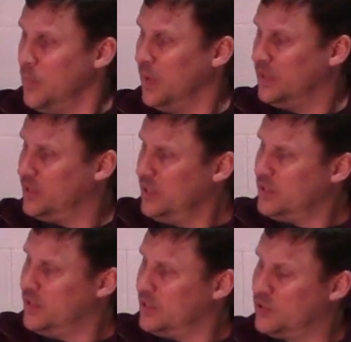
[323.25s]
But
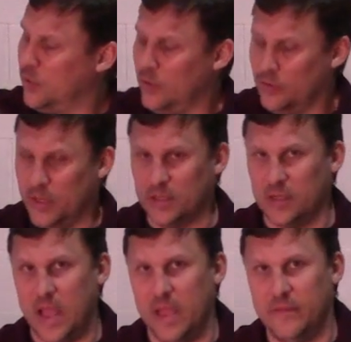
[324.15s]
since this soil
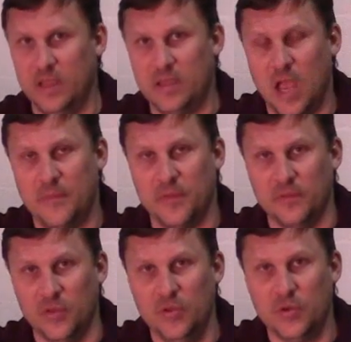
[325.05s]
doesn't have any type
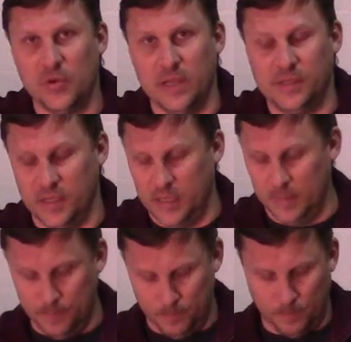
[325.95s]
of nutrients in
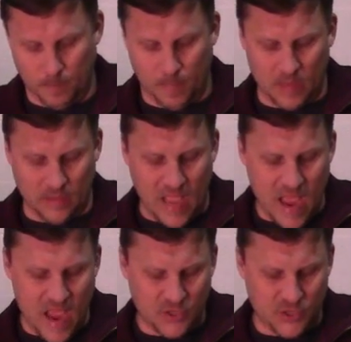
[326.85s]
it,
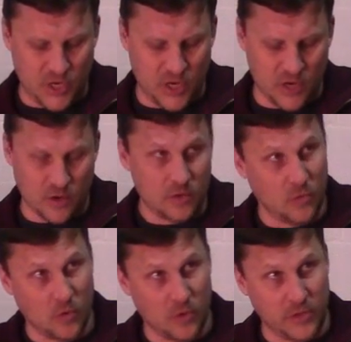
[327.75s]
last year
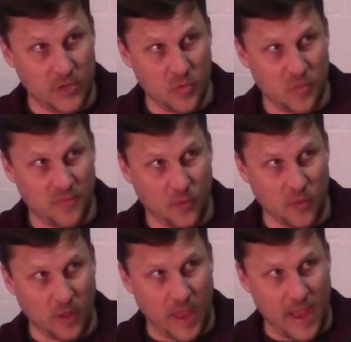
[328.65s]
or the year
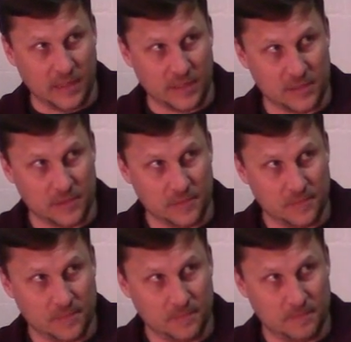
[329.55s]
before last,
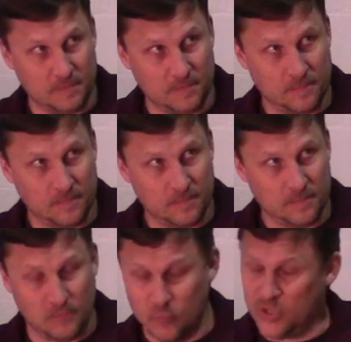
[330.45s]

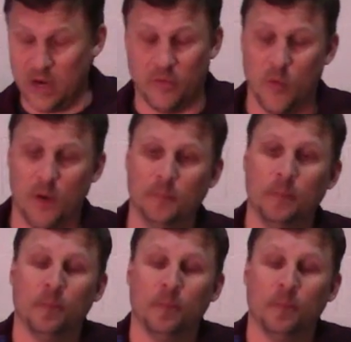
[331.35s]
whichever one,